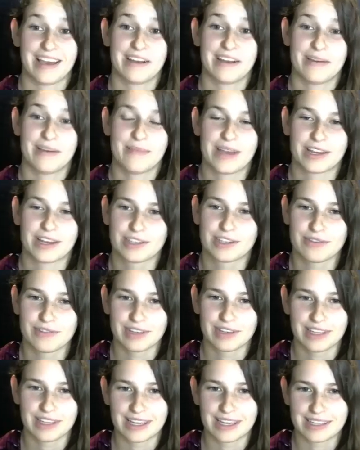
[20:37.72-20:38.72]
and I'm actually
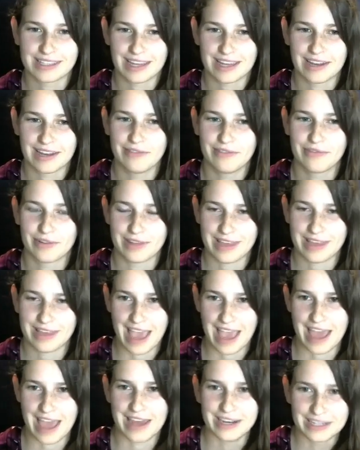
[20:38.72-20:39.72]
really excited for the
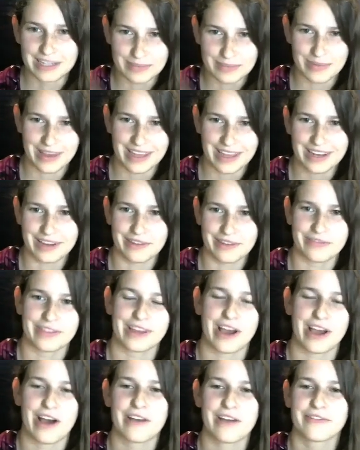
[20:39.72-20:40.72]
end bit of the
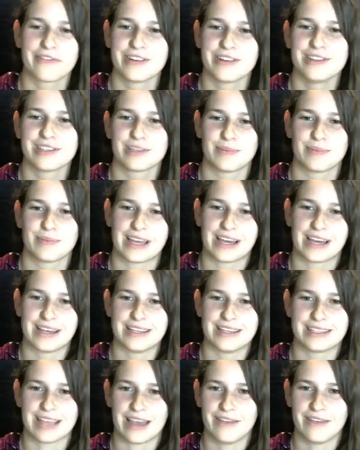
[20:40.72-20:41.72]
conference
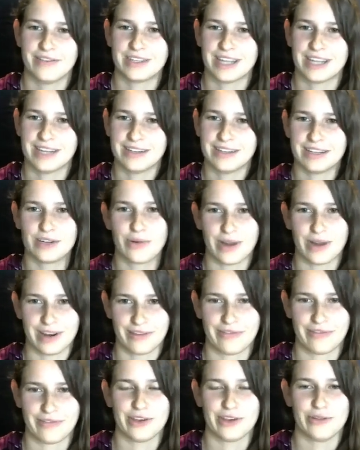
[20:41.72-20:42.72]
because I've attended quite a
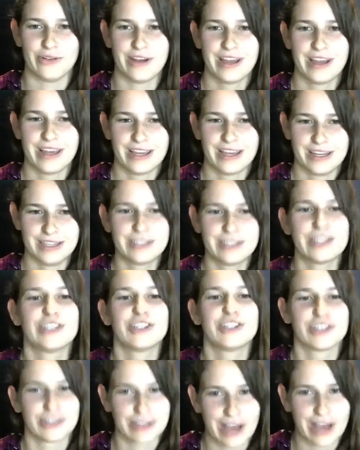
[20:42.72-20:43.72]
few
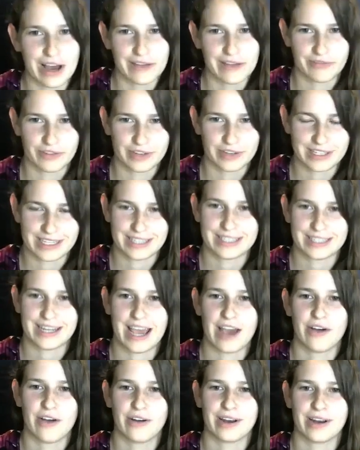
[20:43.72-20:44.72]
digital conferences
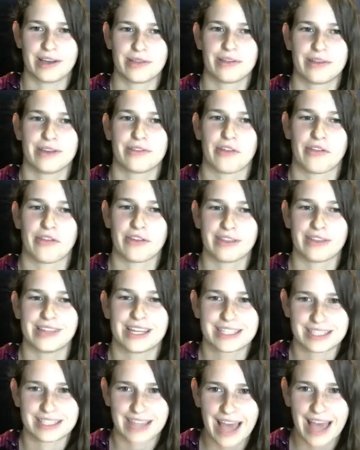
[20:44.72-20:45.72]
now. And I think the thing
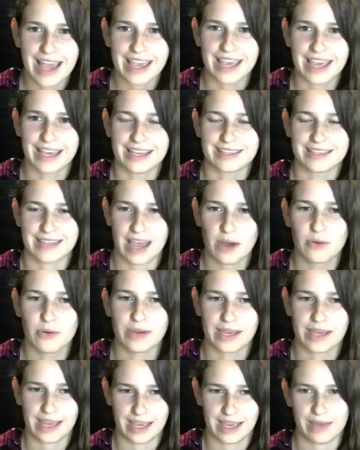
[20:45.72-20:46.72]
that's lacking is how
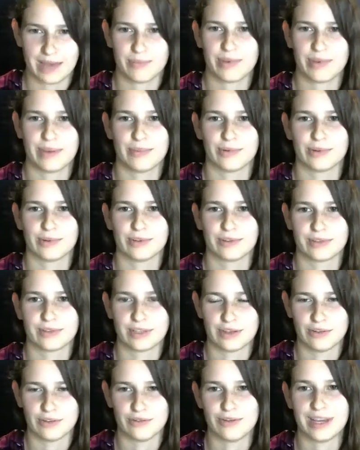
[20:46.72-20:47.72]
we can get people
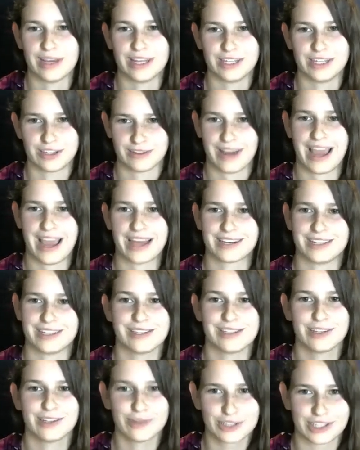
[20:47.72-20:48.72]
to interact and
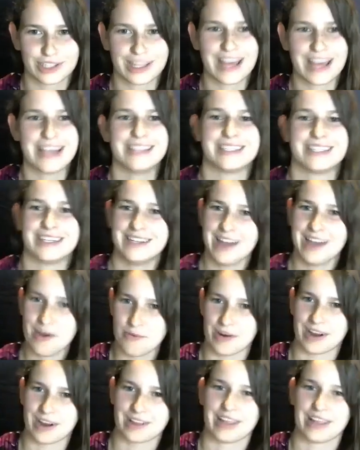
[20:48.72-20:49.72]
socialize and
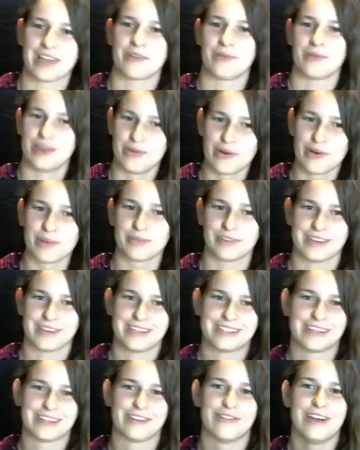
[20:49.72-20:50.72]
network like we normally
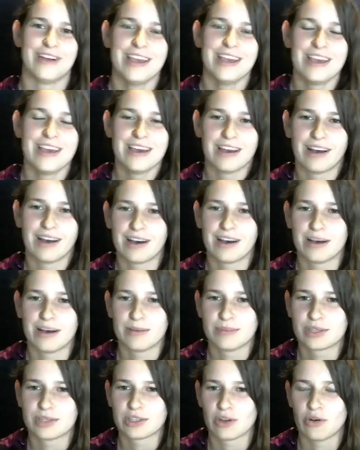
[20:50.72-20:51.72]

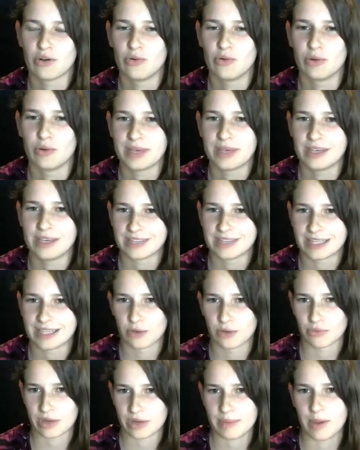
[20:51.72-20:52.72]
do. So we'll be using
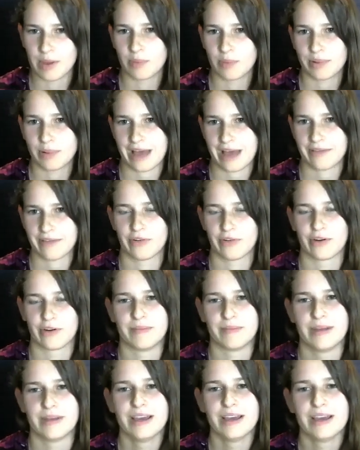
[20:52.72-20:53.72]
the Remo
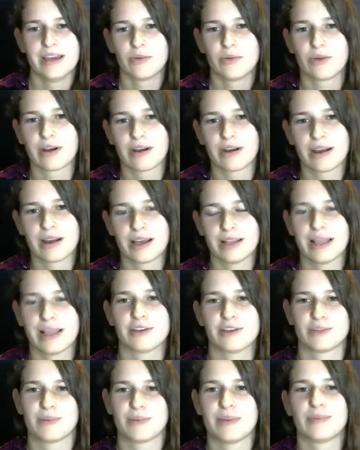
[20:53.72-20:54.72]
platform where it
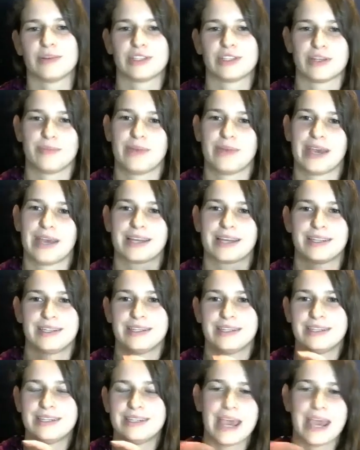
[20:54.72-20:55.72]
allows people to pick
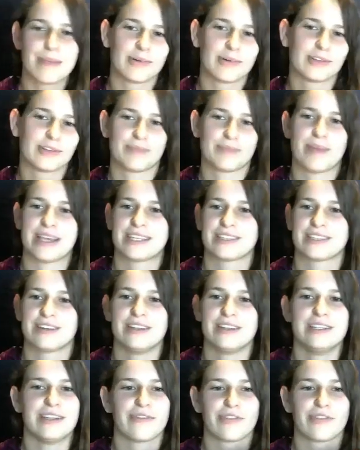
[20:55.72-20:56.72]
tables based
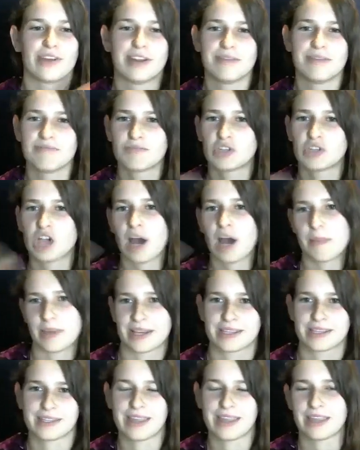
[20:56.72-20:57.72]
on different
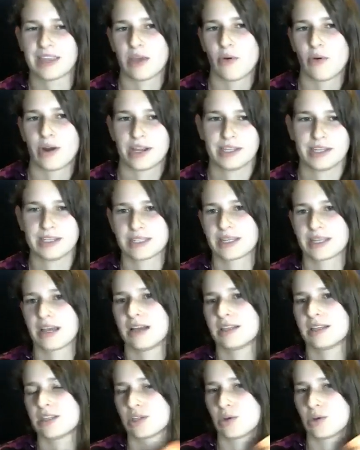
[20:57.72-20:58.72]
topics that they want to
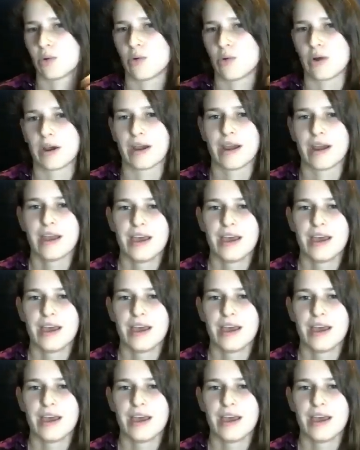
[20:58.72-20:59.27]
discuss, or